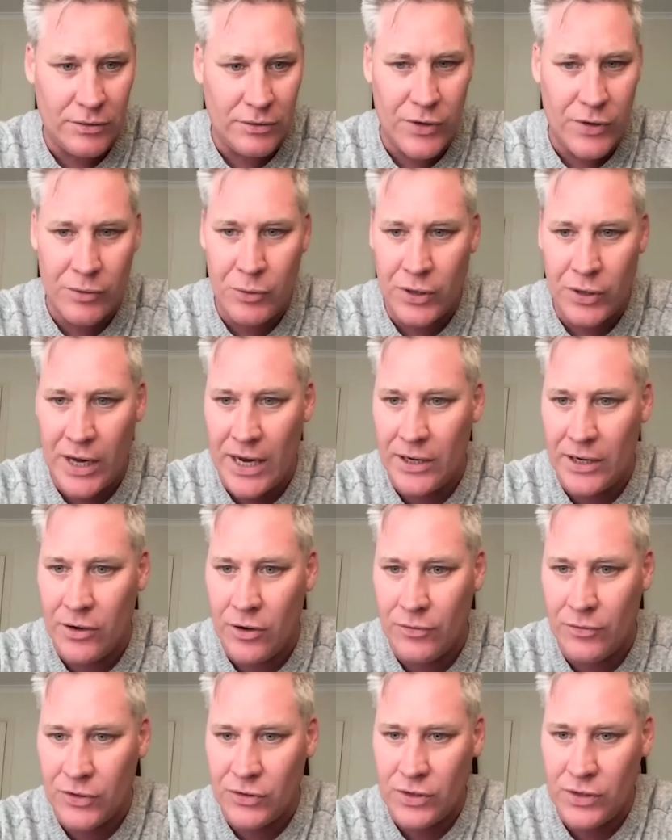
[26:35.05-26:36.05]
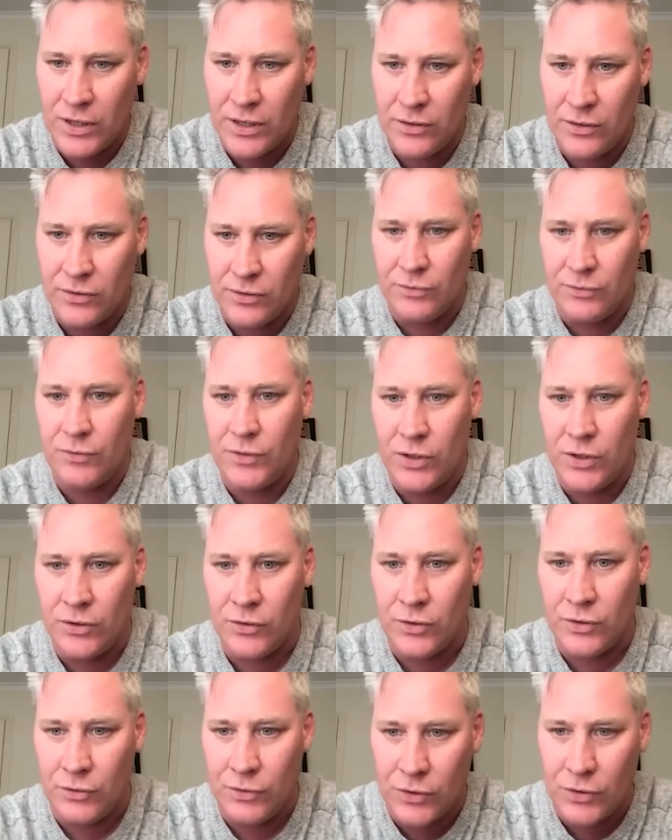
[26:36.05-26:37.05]
I really want to head overseas and, you know,
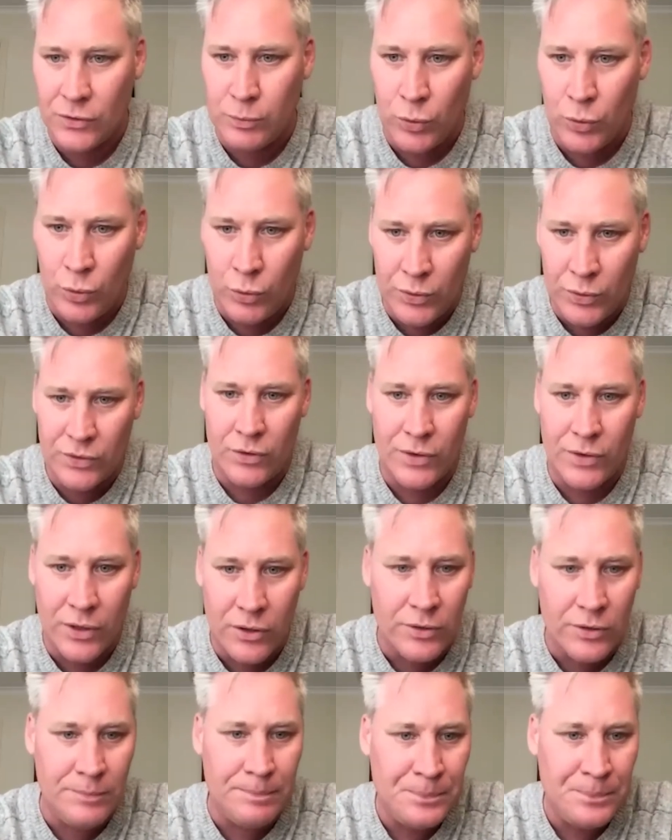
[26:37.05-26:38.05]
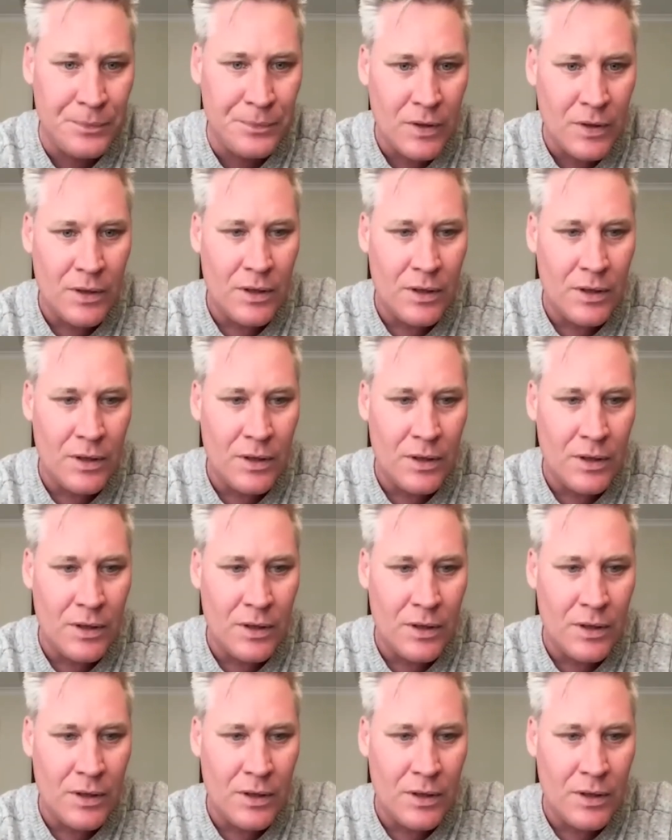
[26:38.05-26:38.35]
sort of explore what's going on.